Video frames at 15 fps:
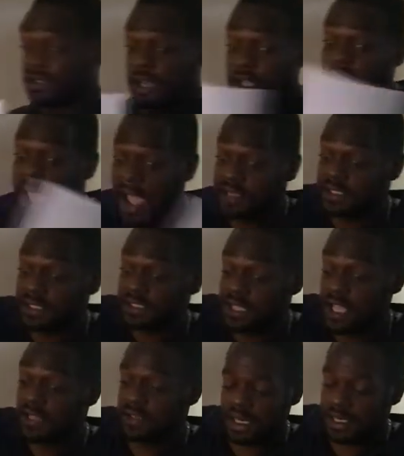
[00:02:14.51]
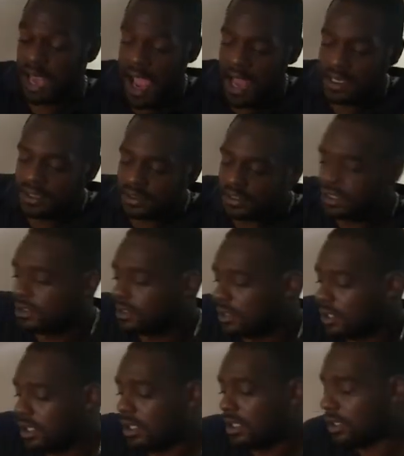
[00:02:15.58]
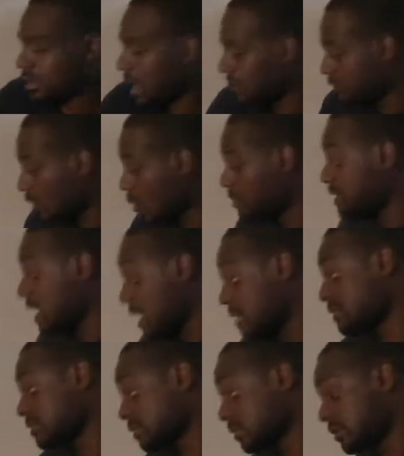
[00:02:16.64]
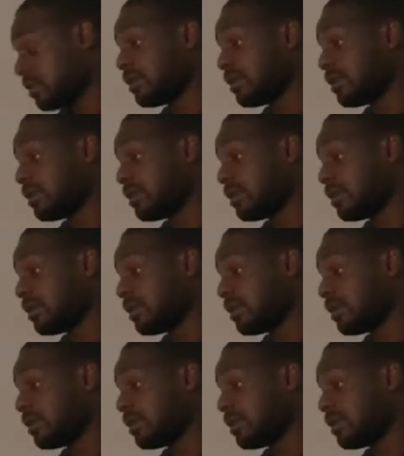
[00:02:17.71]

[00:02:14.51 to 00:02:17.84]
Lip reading: They didn't actually tell you that. Now, I didn't think that was gonna be the answer.